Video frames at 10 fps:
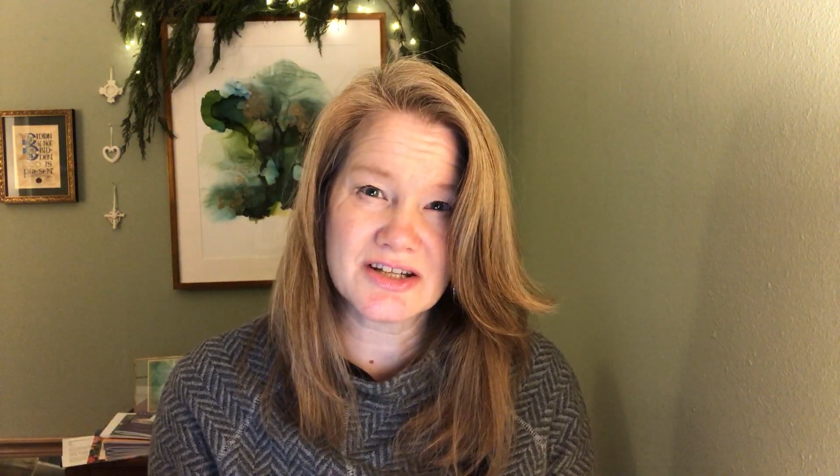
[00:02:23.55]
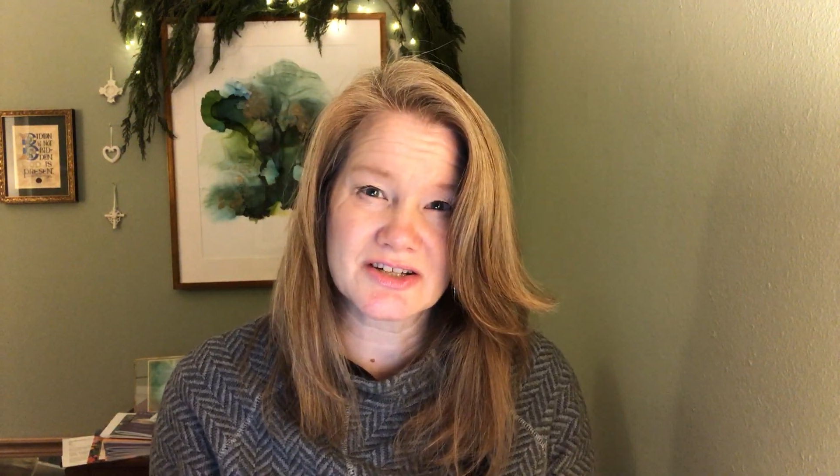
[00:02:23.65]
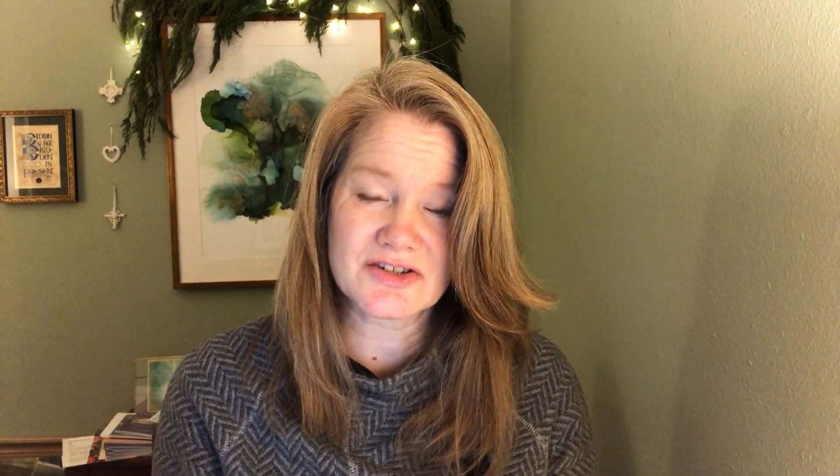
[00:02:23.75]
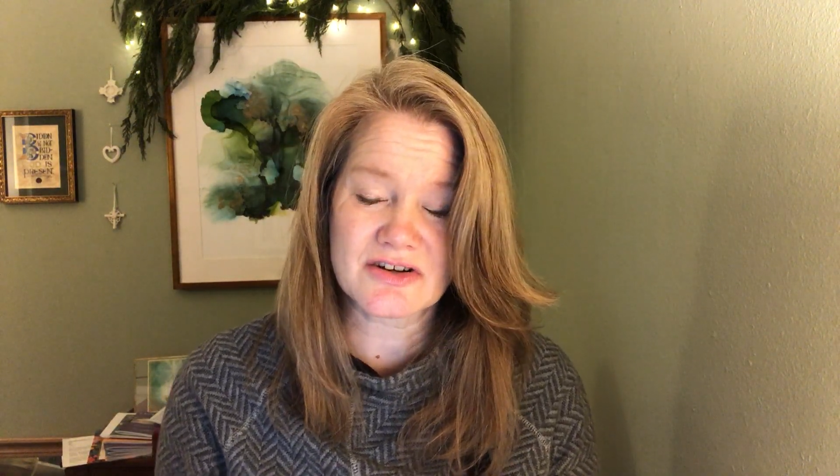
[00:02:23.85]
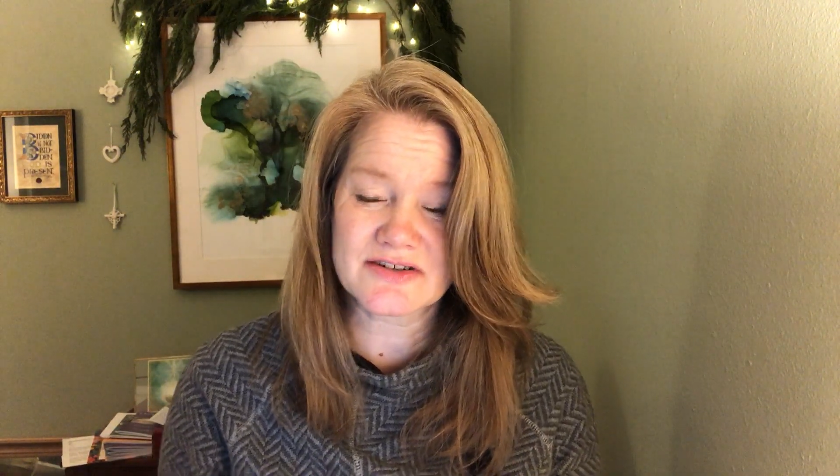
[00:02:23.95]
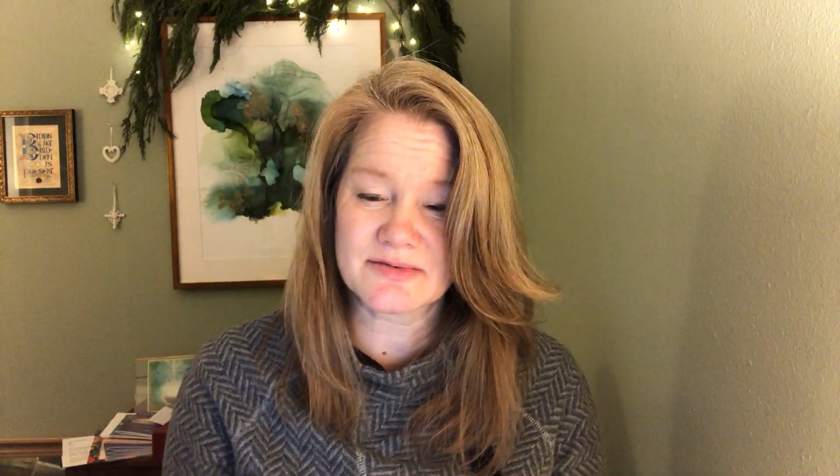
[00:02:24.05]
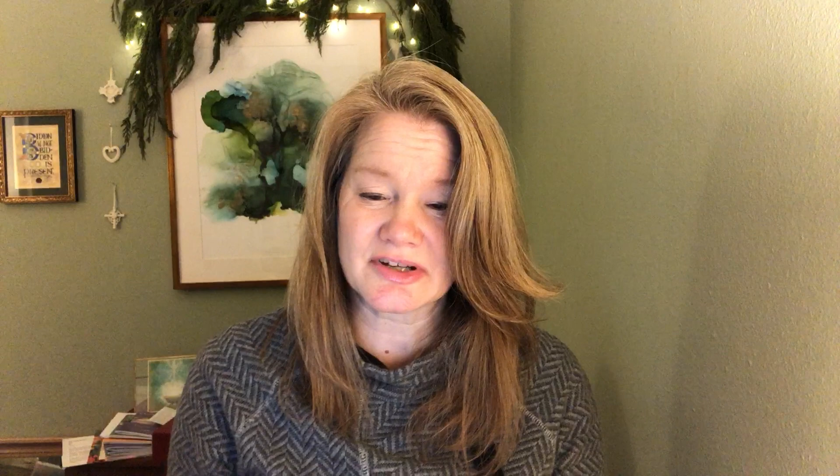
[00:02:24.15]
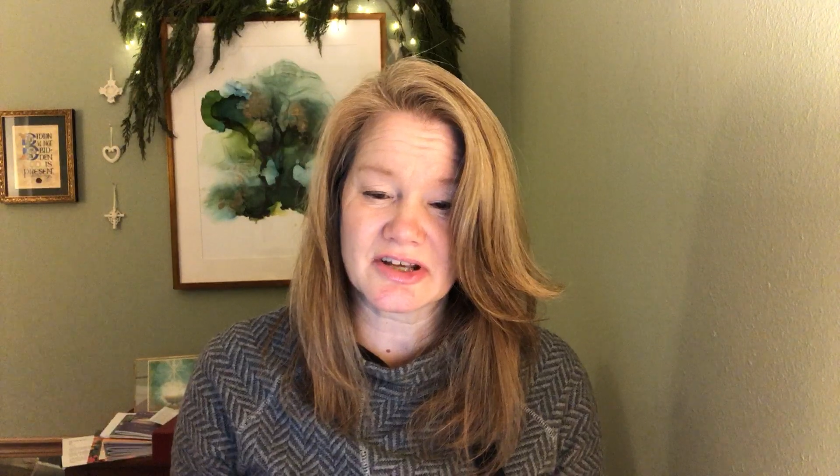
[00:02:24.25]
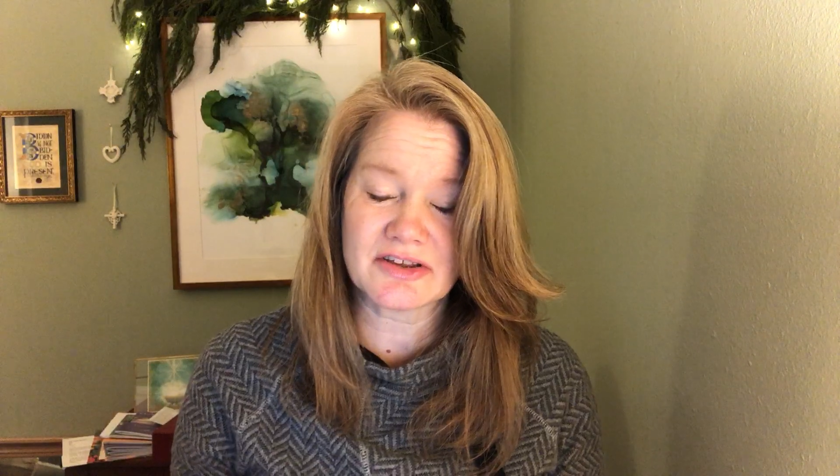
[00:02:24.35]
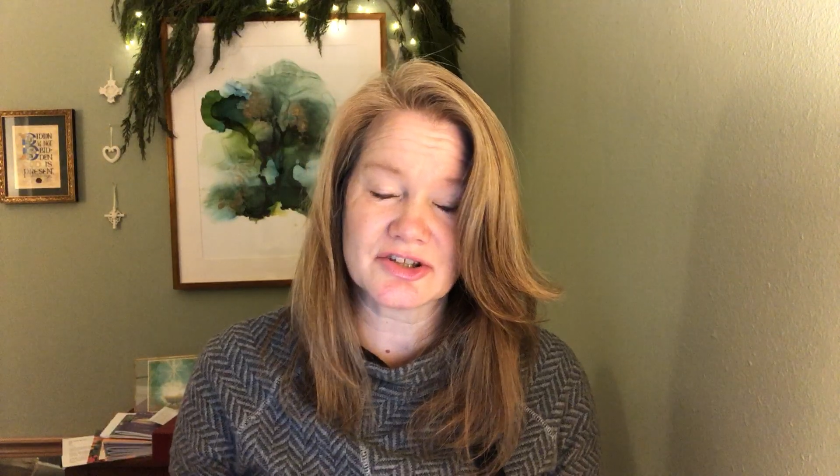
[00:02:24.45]
it talks about
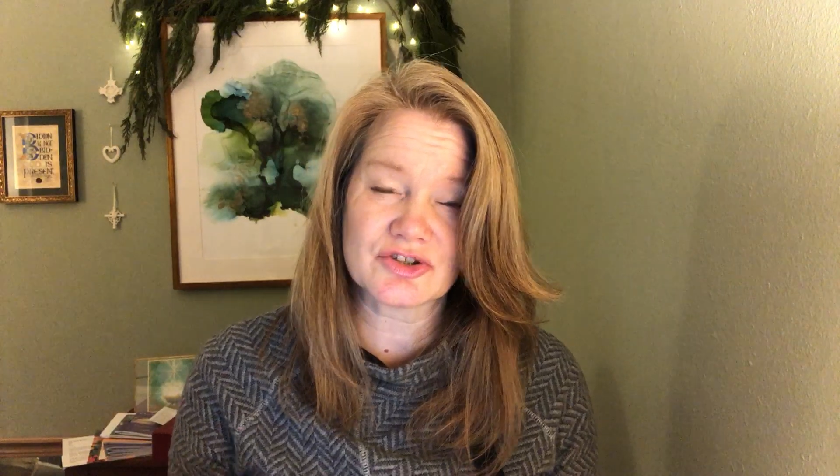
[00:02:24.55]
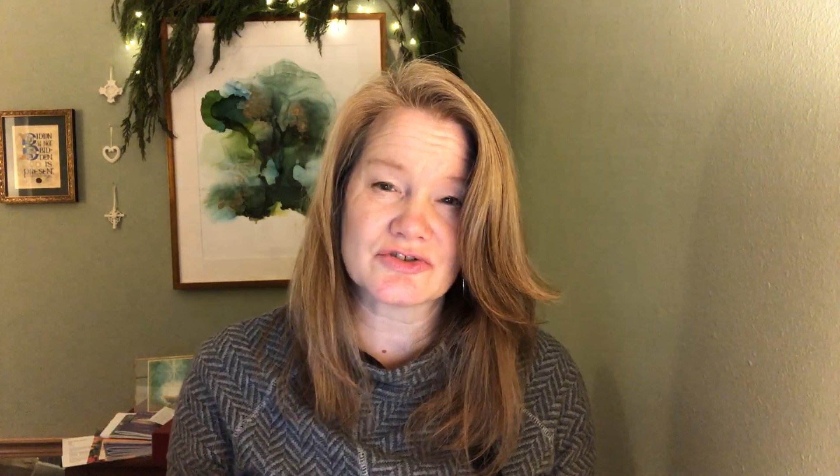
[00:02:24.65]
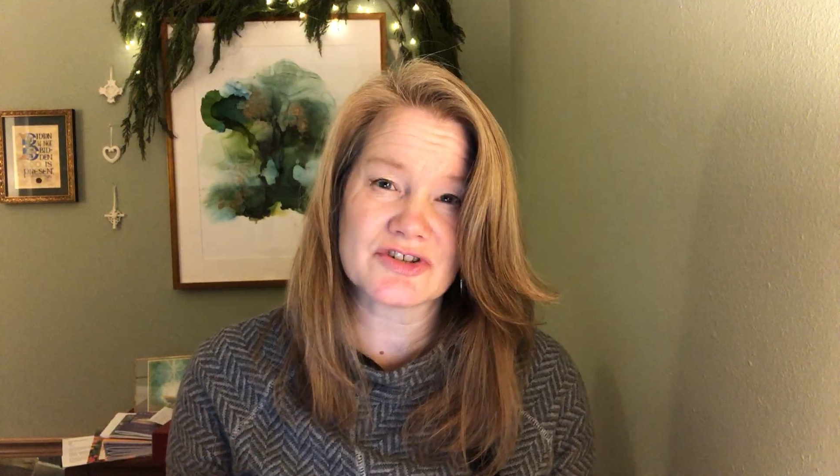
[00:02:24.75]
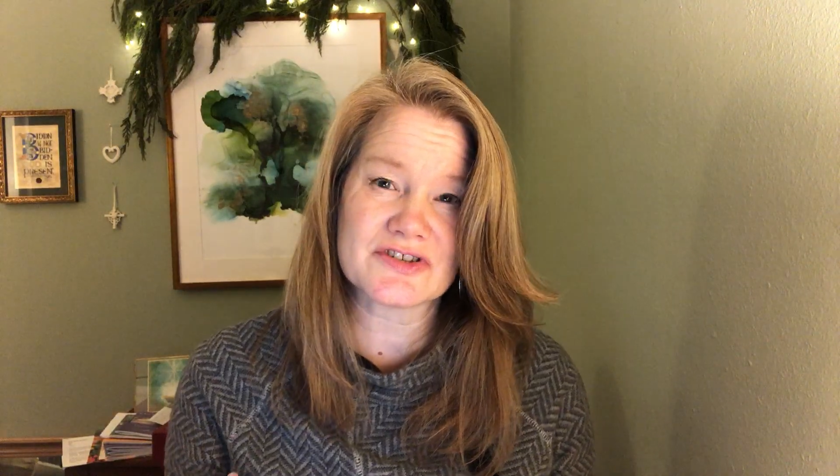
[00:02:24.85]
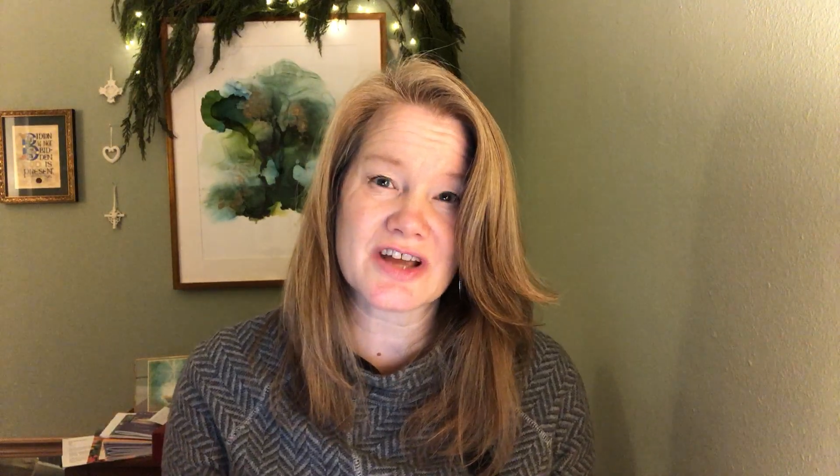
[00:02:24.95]
how the church is